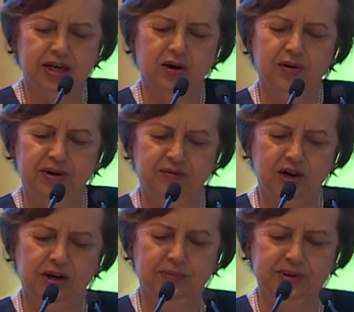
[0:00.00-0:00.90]
in our
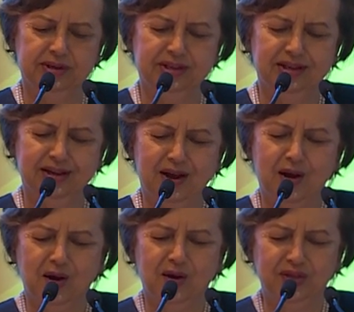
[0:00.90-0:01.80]
environment.
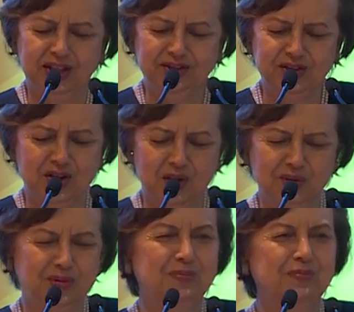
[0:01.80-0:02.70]
On this note,